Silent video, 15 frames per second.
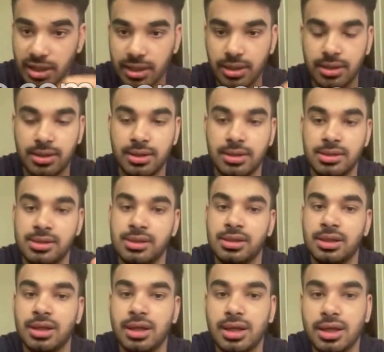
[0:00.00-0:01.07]
Uh,
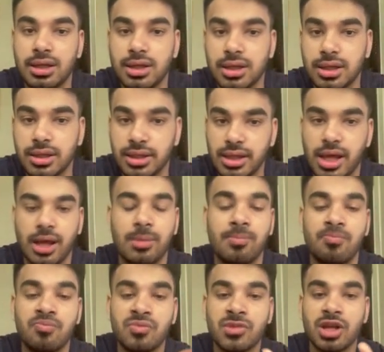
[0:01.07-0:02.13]
yeah.
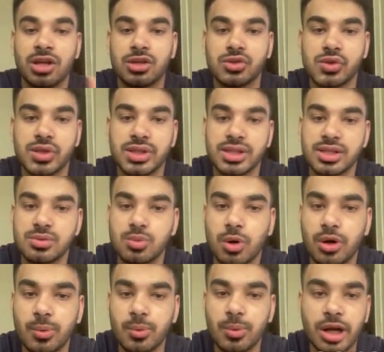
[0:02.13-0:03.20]
So in this,
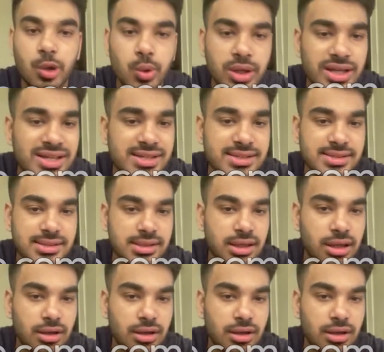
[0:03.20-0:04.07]
what we are doing is